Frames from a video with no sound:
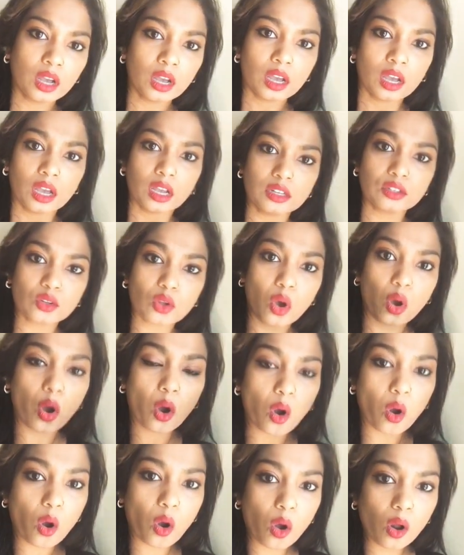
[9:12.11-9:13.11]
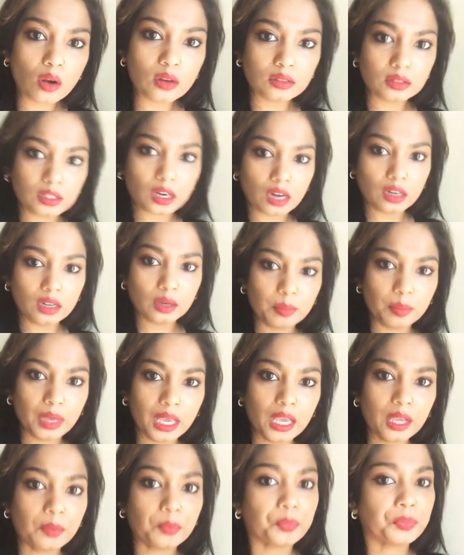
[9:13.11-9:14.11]
it's all started
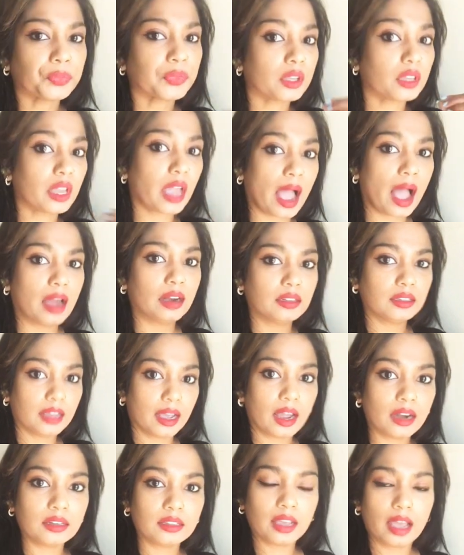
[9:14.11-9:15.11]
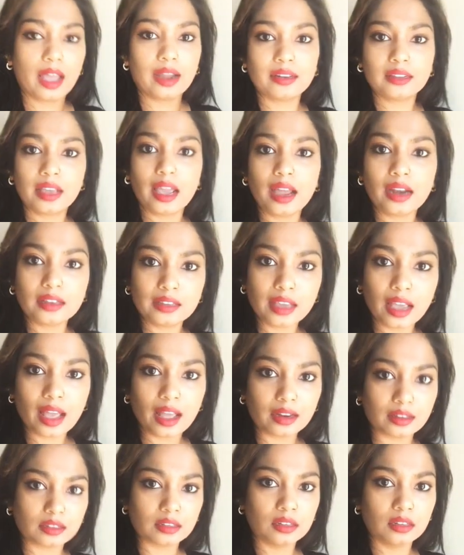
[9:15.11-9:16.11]
being cat, cat, cat, cat,
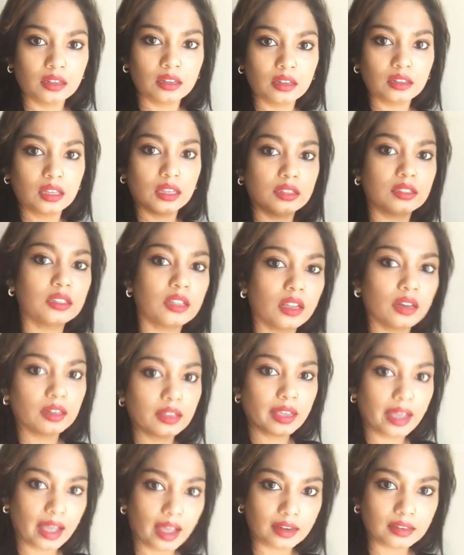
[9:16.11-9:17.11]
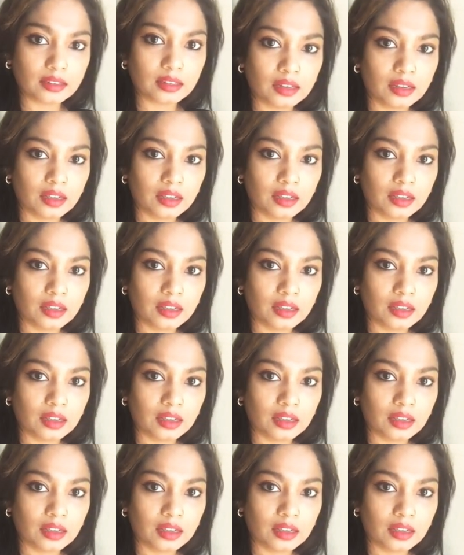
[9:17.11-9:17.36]
cat, kitten, cat,